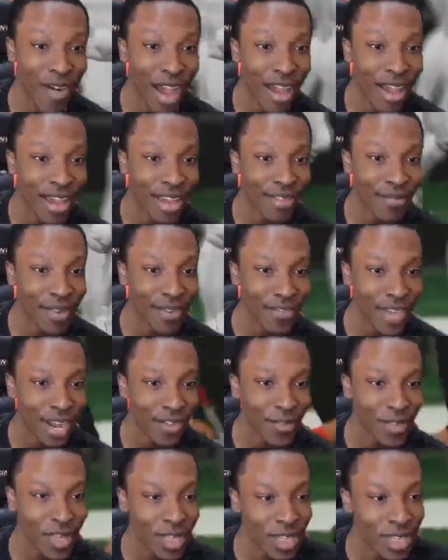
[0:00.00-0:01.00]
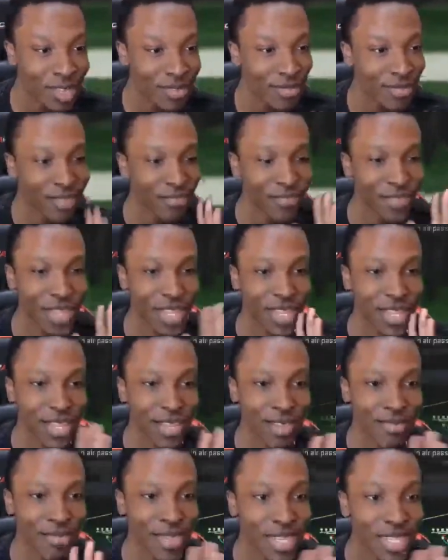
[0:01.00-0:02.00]
I, I'm, I'm like,
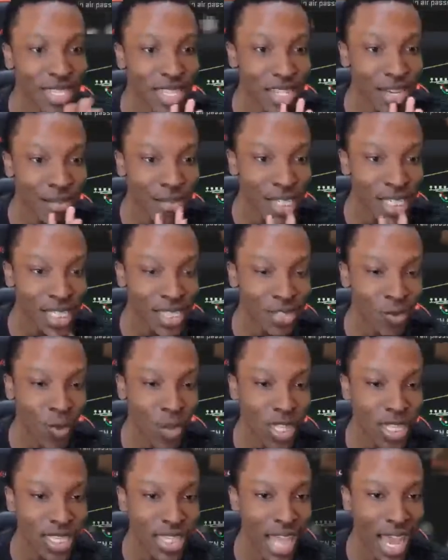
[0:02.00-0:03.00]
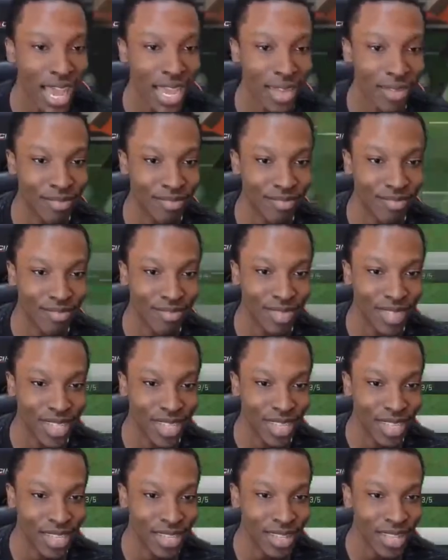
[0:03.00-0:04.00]
missed the completion one time.
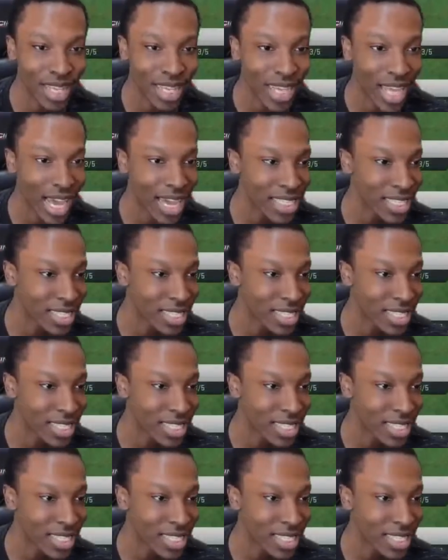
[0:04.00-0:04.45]
Like, guys.